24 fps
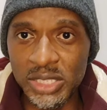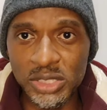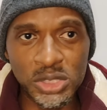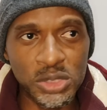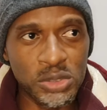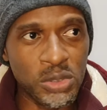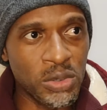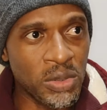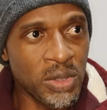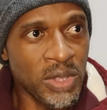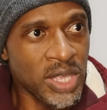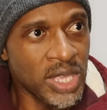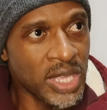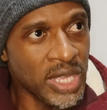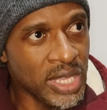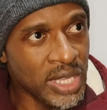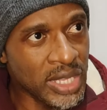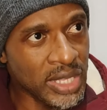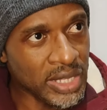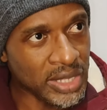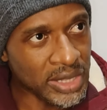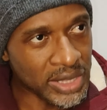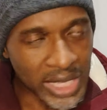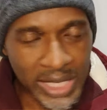So
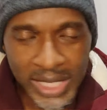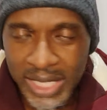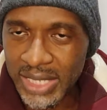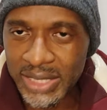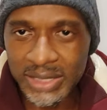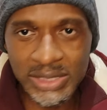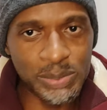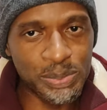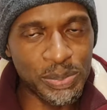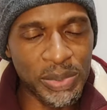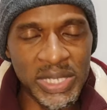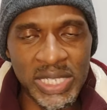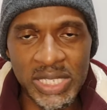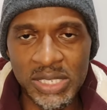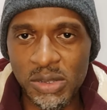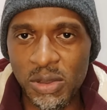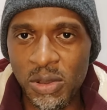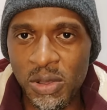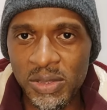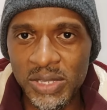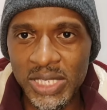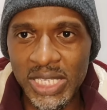they can spin it all